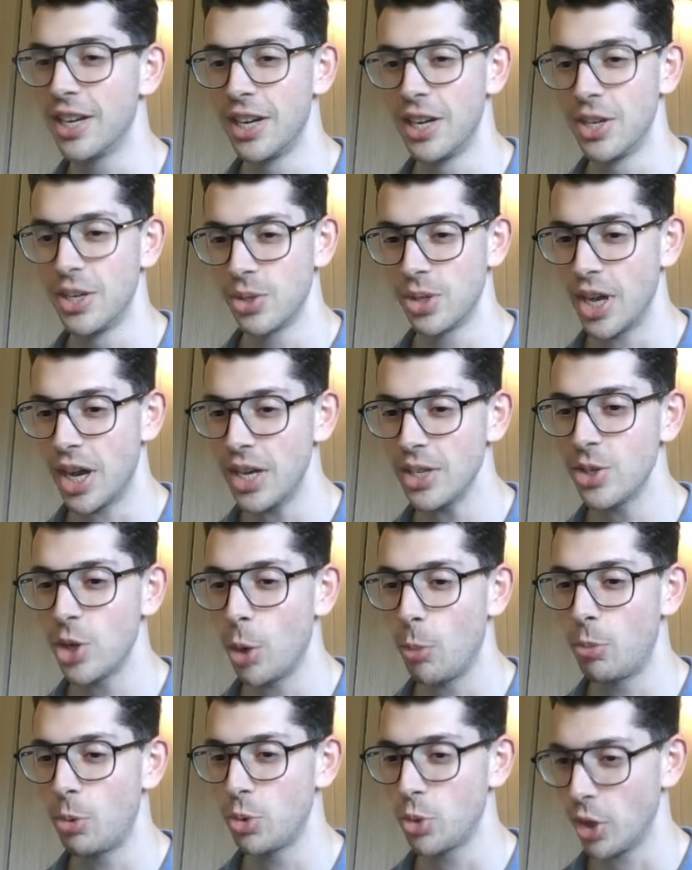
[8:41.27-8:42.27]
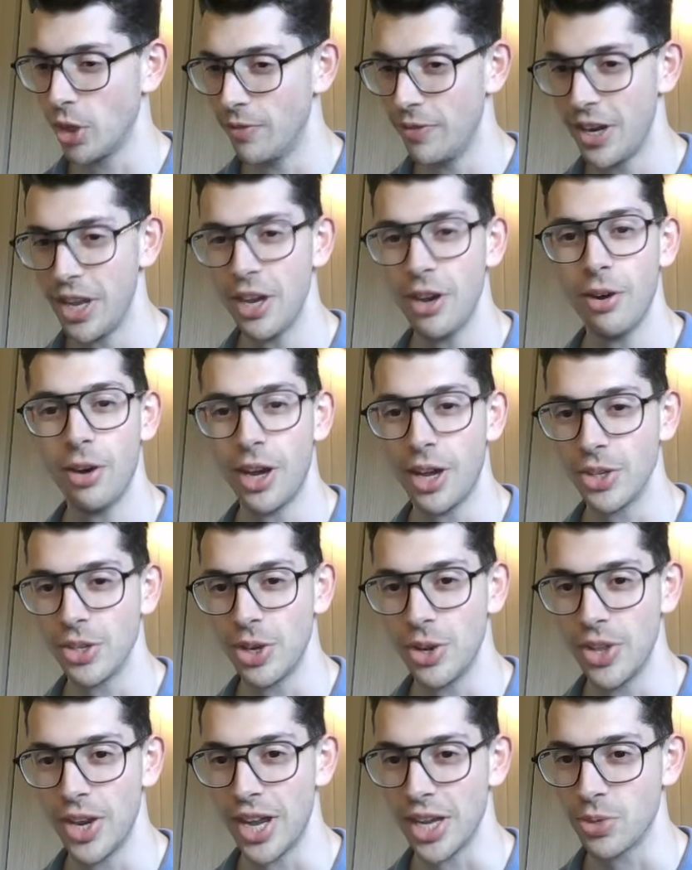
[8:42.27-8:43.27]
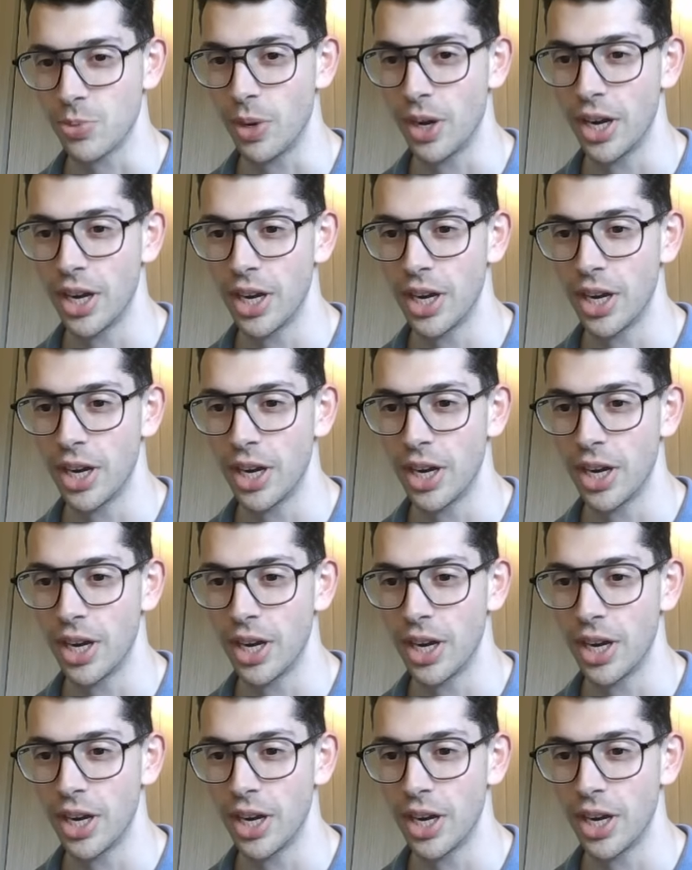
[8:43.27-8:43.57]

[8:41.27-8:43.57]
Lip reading: So guys, hope you enjoyed the video. I'll see you in the next one.